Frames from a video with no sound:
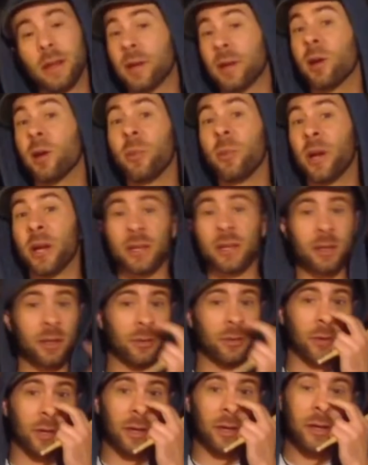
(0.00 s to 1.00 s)
And then come
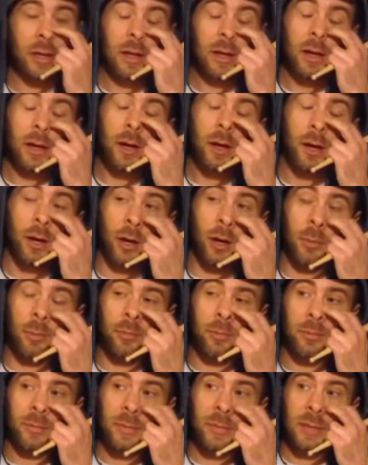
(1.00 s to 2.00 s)
back in, right?
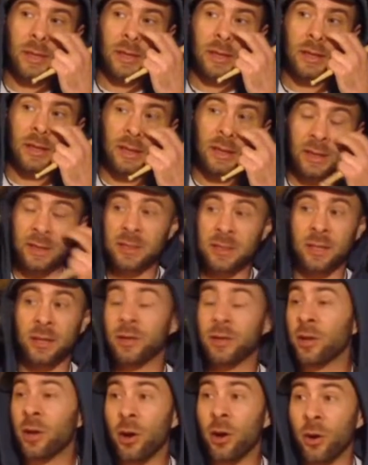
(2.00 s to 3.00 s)
He's
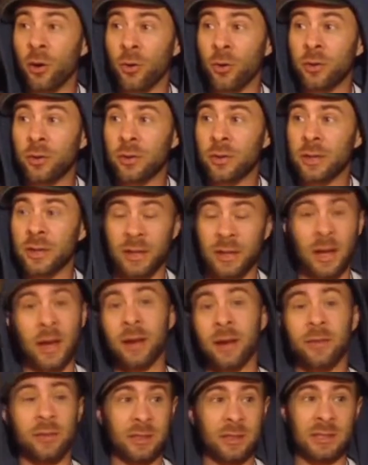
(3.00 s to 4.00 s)
gonna know,
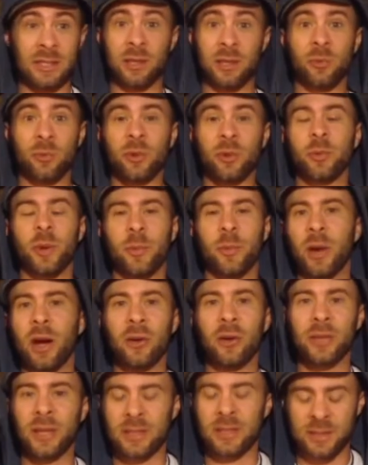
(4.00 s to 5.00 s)
and I did it with my
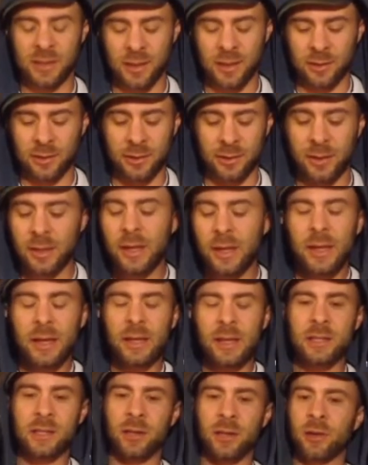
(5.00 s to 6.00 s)
mouth accidentally,
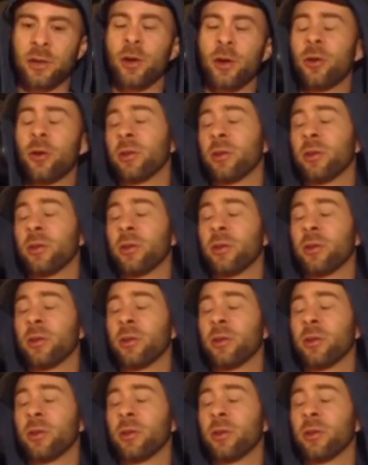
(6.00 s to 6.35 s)
he's gonna